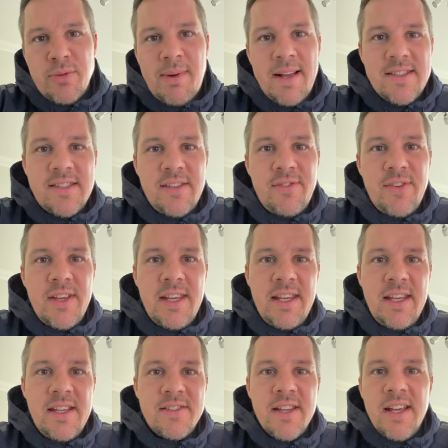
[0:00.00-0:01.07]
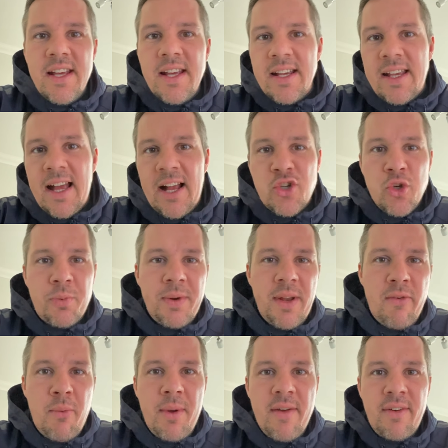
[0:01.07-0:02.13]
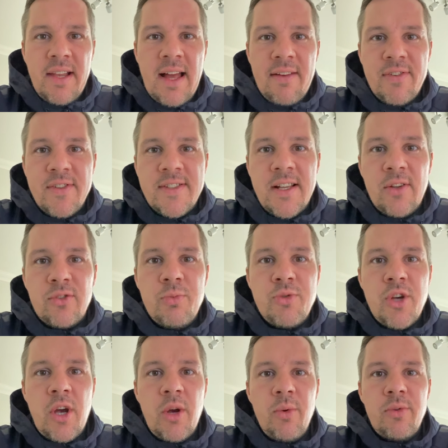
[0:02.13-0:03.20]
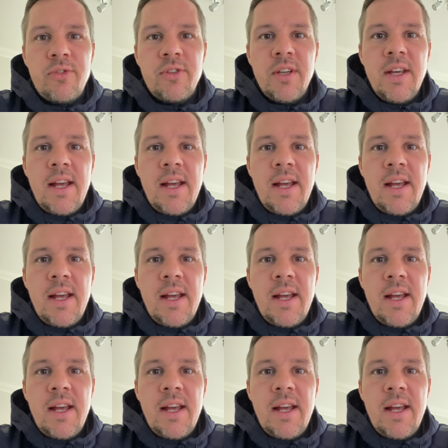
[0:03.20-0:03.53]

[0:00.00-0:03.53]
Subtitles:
activities, catch up and have a bit of a laugh and tell some jokes,